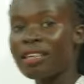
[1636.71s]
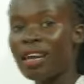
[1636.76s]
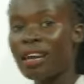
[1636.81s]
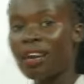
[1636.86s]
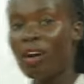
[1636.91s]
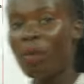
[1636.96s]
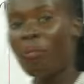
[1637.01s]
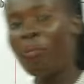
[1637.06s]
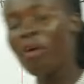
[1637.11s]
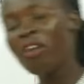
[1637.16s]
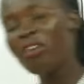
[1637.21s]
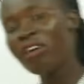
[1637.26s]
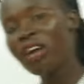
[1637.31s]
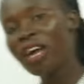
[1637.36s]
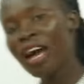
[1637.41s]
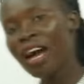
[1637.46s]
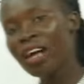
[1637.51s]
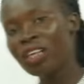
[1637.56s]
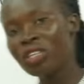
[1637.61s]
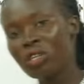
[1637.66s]
the normal
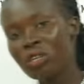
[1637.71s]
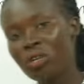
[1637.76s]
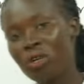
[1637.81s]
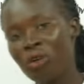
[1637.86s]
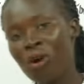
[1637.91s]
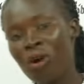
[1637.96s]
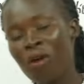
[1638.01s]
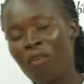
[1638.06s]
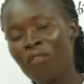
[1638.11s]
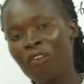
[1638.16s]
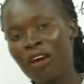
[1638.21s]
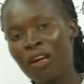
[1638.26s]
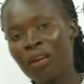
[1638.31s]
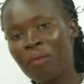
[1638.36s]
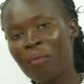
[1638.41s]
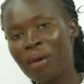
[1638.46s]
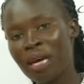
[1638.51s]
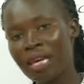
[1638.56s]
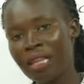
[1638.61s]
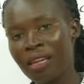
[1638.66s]
reaction offered
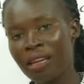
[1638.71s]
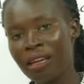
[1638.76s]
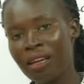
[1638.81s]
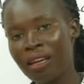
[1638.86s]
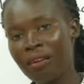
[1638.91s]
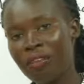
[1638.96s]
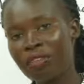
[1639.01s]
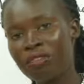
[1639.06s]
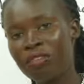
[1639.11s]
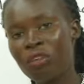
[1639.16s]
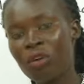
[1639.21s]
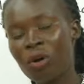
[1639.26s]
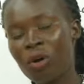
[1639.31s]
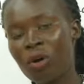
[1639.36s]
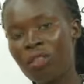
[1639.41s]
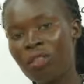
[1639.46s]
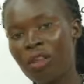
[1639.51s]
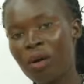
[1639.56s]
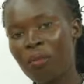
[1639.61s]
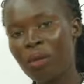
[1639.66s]
by the lift
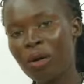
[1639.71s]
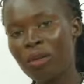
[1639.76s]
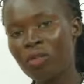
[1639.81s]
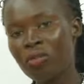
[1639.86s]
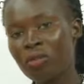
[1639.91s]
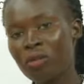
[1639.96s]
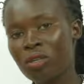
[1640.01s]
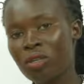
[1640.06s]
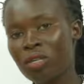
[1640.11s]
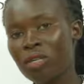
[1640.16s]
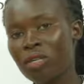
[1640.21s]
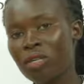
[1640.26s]
on the person